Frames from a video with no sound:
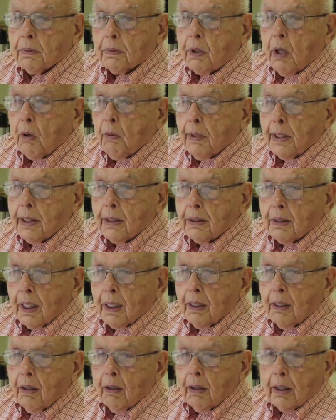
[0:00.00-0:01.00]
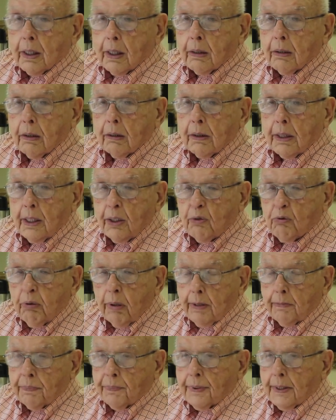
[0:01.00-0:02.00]
going on an early
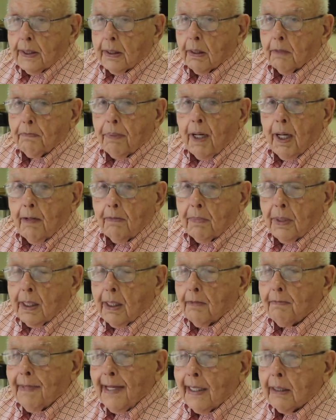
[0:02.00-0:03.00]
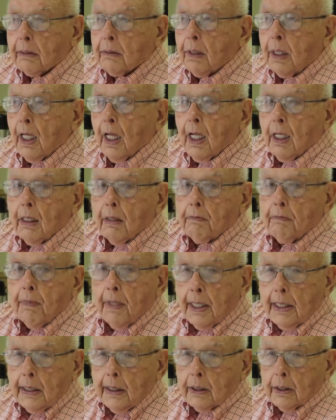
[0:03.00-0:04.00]
trip there, probably about
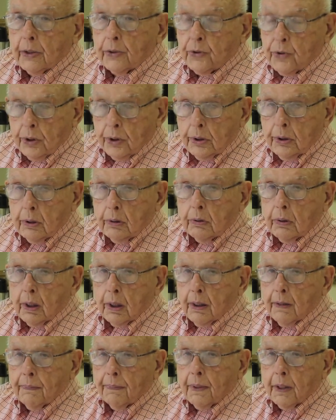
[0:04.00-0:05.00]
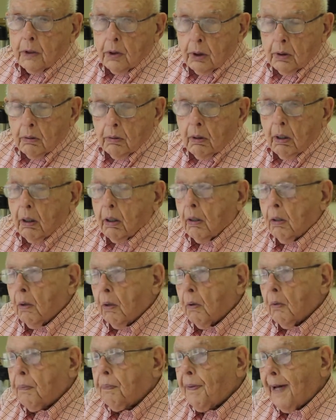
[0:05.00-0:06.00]
May or June of
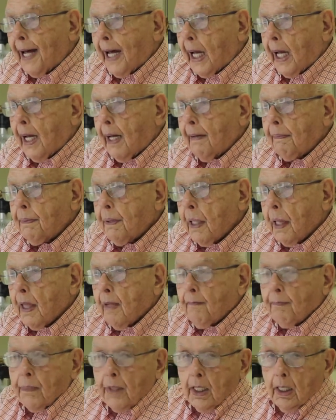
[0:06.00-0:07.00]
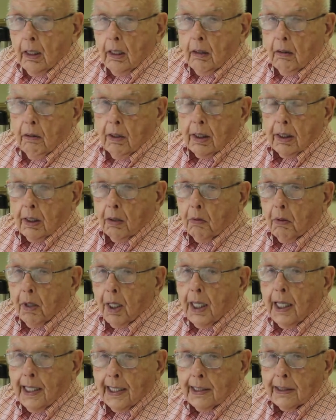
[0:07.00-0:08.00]
2005, on a
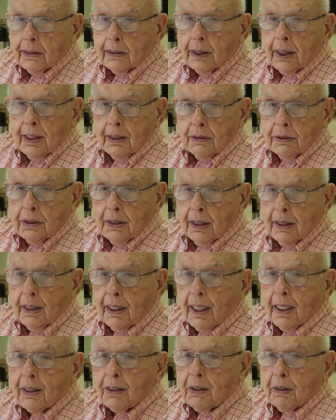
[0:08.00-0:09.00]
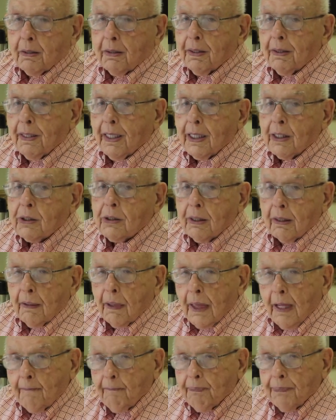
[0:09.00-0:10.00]
wine tasting
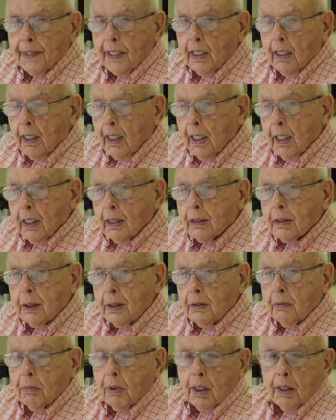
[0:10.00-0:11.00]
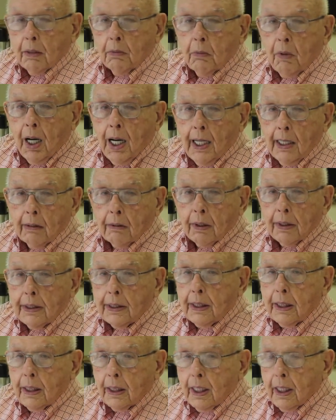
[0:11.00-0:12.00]
expedition to a
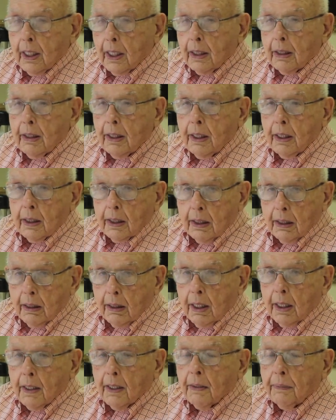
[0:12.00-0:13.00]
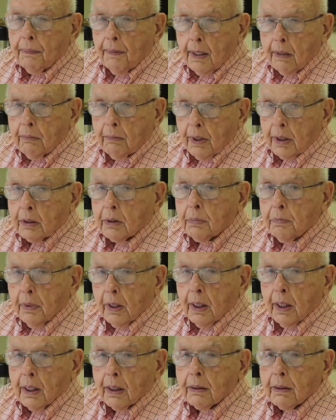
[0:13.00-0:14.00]
winery near
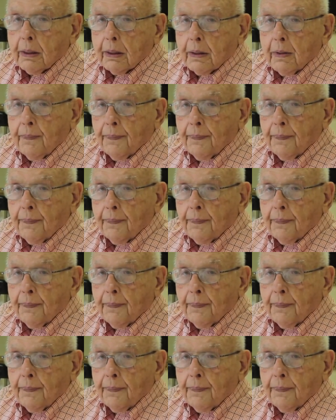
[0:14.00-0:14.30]
Fredericksburg.